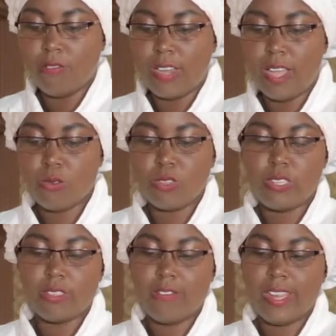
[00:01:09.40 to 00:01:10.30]
flour, which
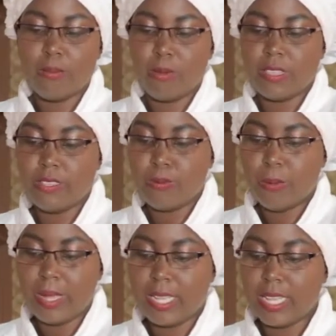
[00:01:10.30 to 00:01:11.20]
is available in the
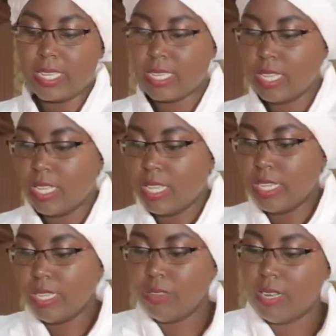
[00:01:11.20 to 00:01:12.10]
supermarket.
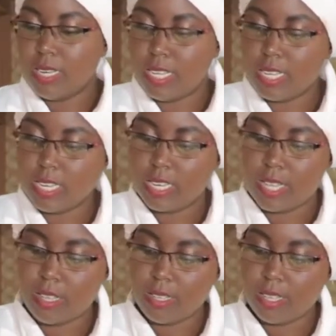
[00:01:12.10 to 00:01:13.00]
You'll need
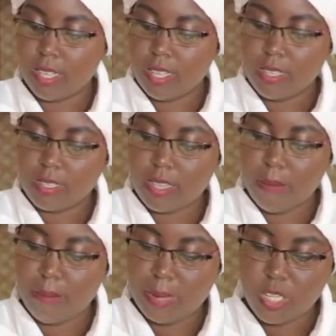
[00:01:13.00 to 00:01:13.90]

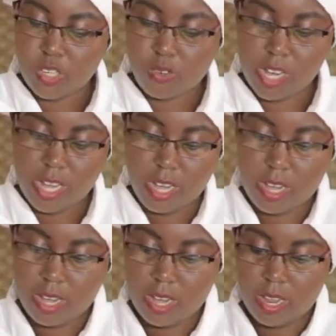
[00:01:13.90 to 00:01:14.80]
some margarine,
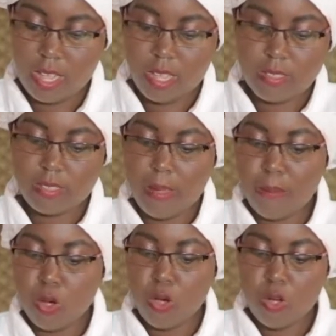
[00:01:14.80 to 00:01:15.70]

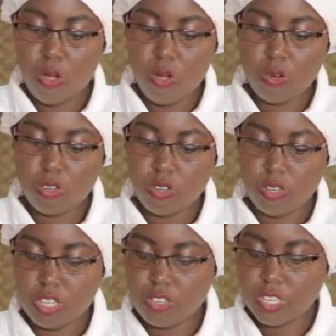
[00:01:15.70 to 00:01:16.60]
some cocoa,
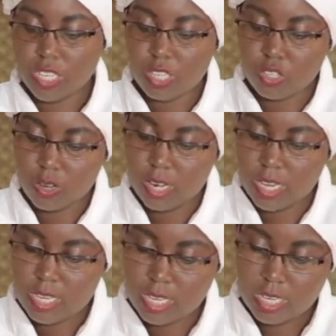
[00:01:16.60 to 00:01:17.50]
not drinking
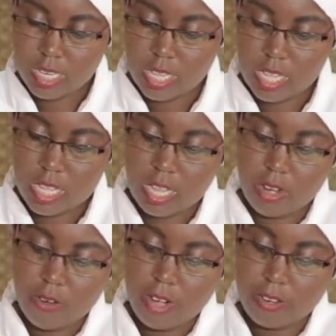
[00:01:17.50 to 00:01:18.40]
chocolate,
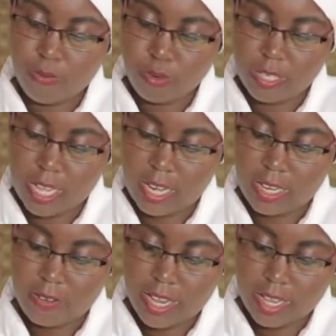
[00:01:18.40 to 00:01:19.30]
red food
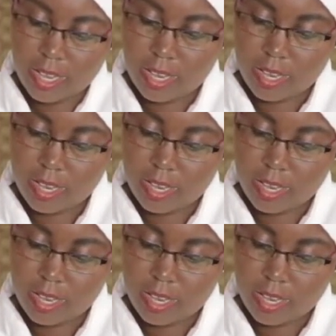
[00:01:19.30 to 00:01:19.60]
coloring,